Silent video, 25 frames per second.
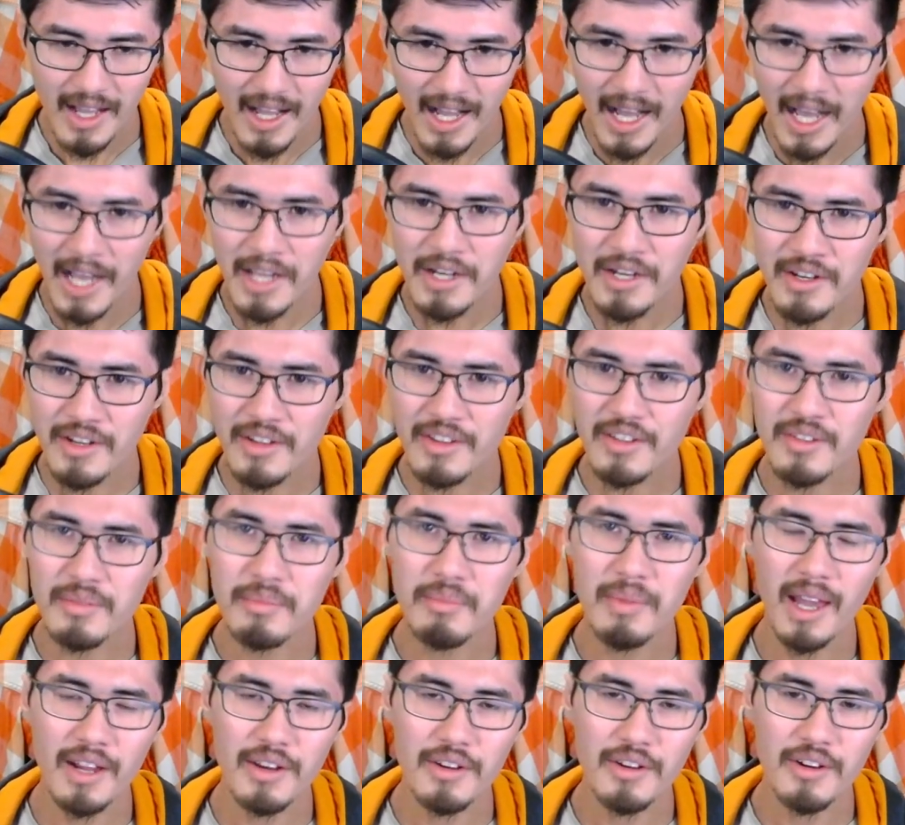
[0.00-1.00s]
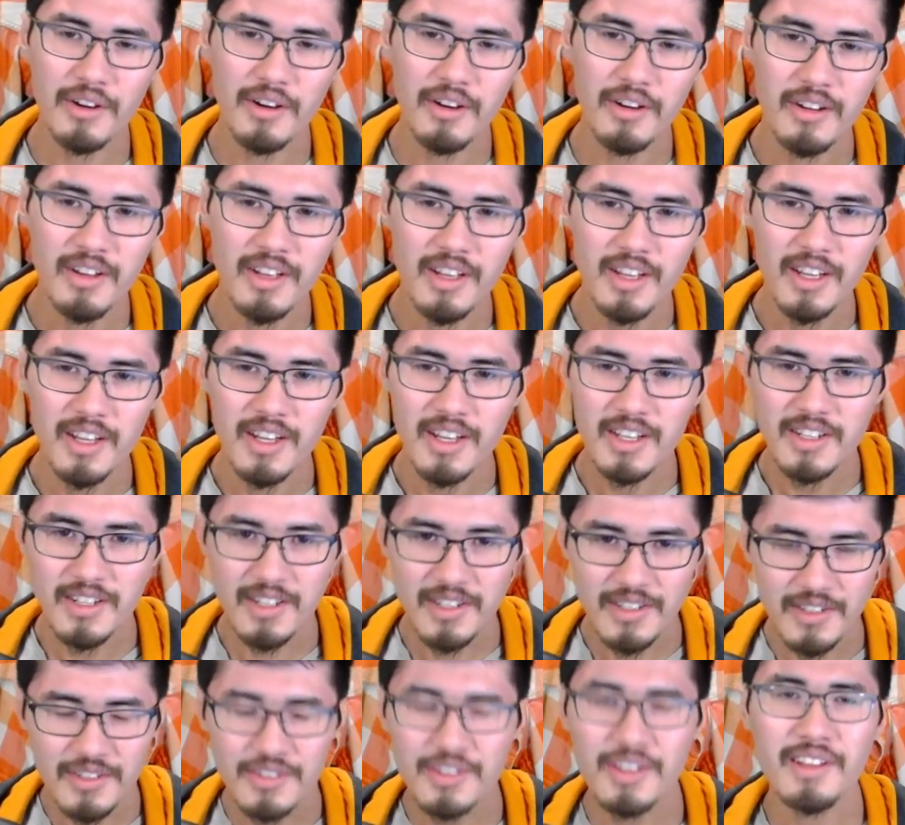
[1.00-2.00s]
I didn't expect her
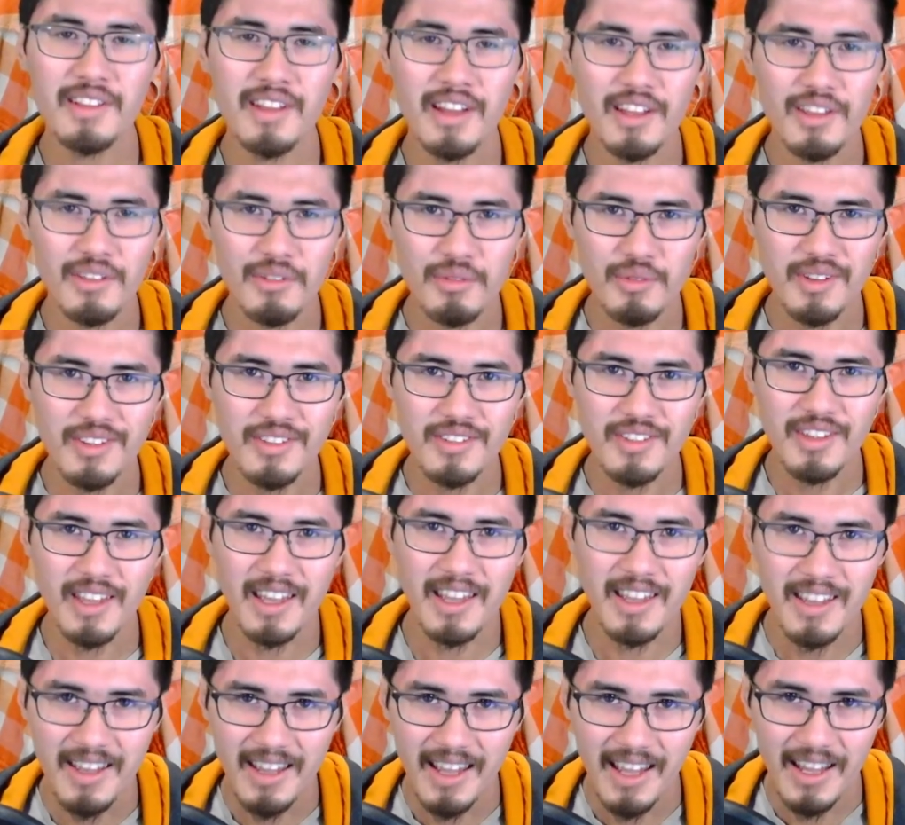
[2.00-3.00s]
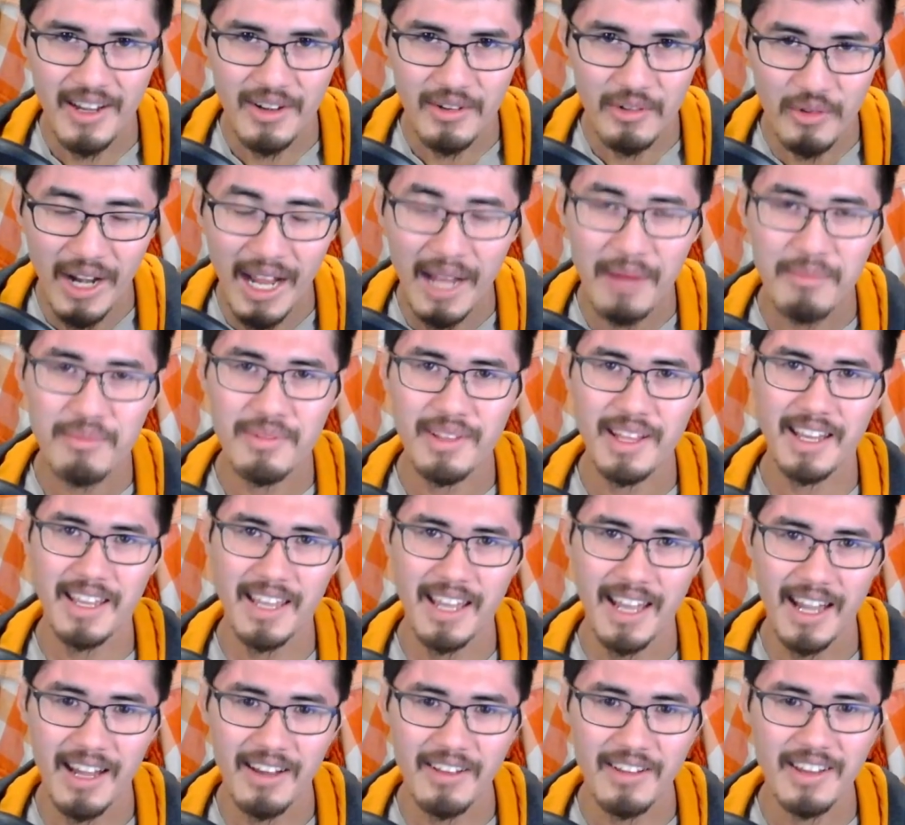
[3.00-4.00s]
to sing like Suisei and rap like
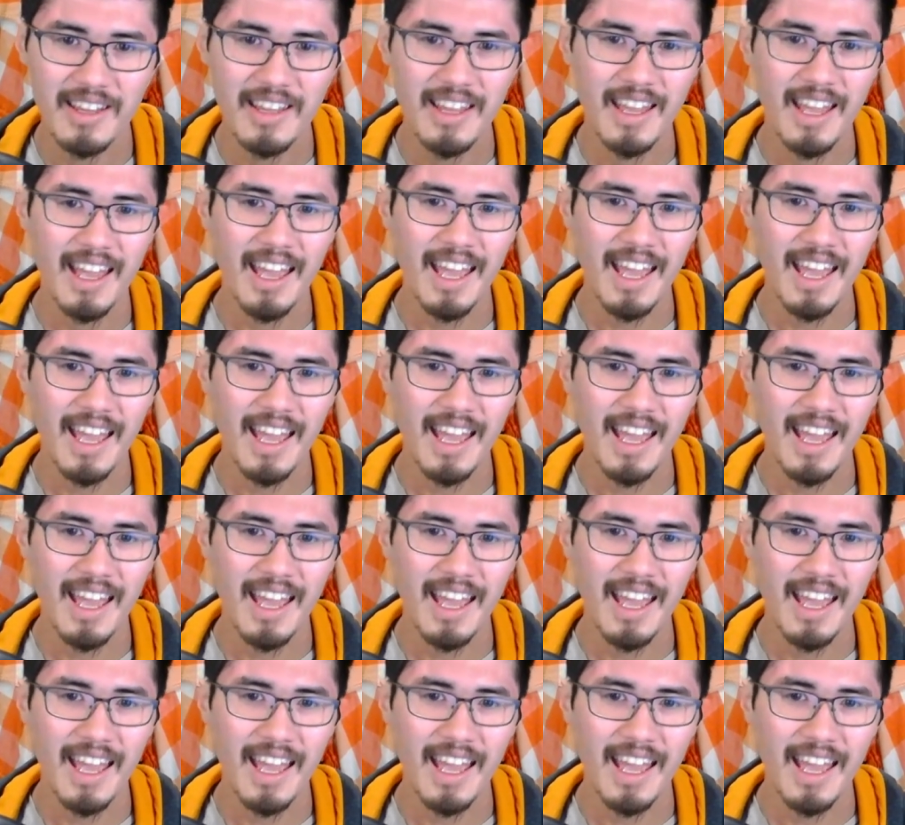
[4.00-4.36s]
Calli.